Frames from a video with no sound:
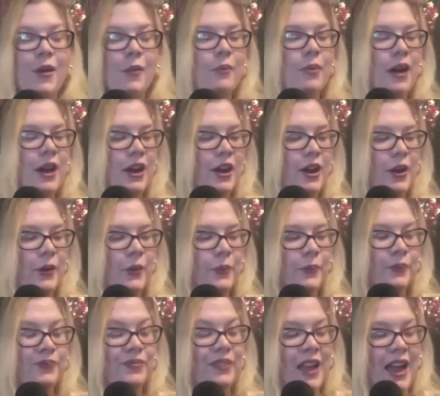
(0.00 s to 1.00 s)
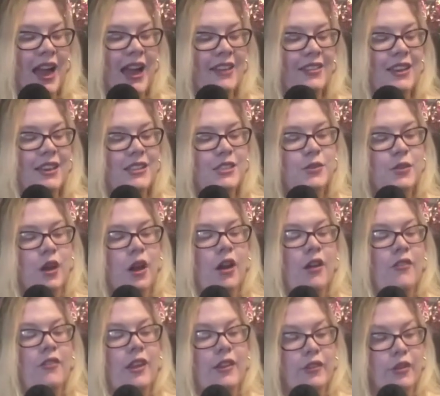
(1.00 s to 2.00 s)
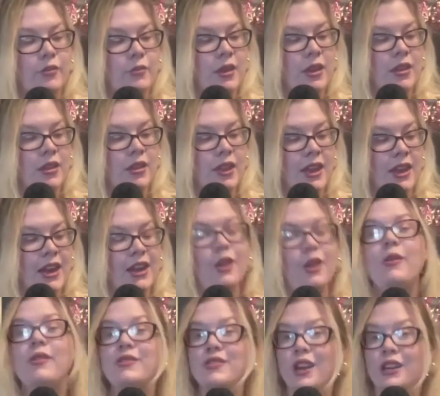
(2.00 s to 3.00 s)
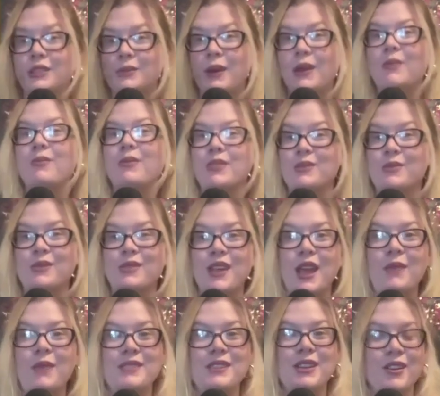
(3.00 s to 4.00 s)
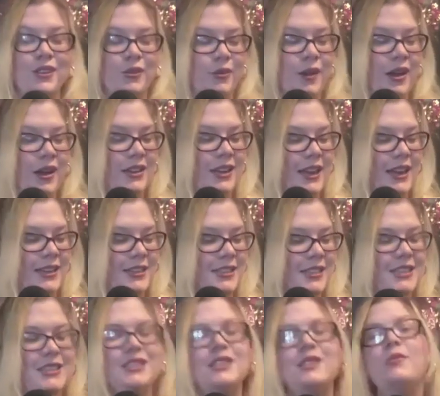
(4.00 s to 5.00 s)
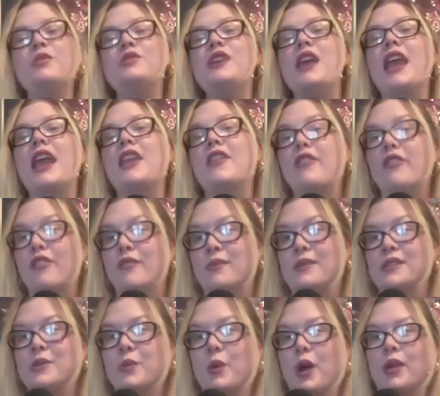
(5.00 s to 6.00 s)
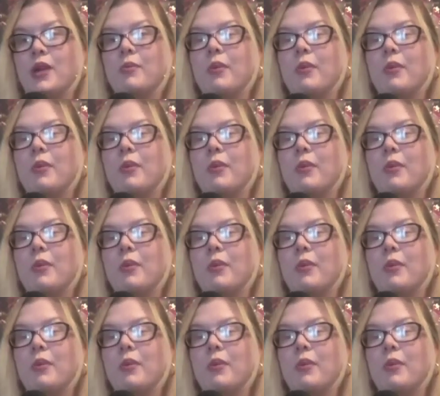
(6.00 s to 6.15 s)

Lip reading: But I that's our favorite myth, and I know we've talked about it multiple times here on the podcast, and it's the most infamous one.